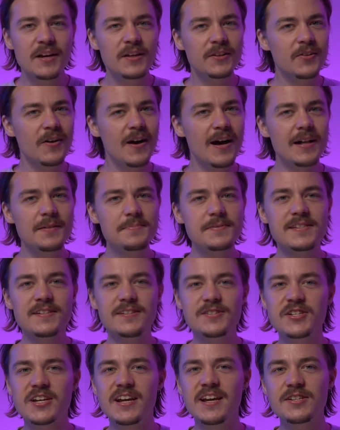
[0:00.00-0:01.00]
to help
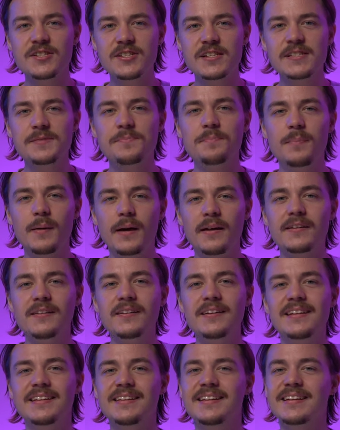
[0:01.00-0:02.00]
search engines better
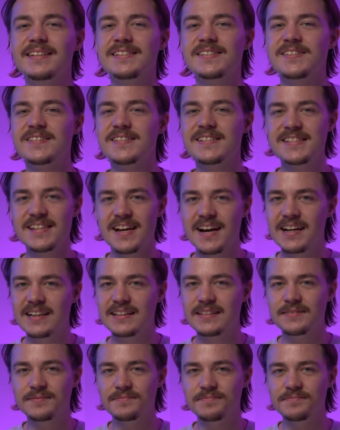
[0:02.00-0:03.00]
index your site.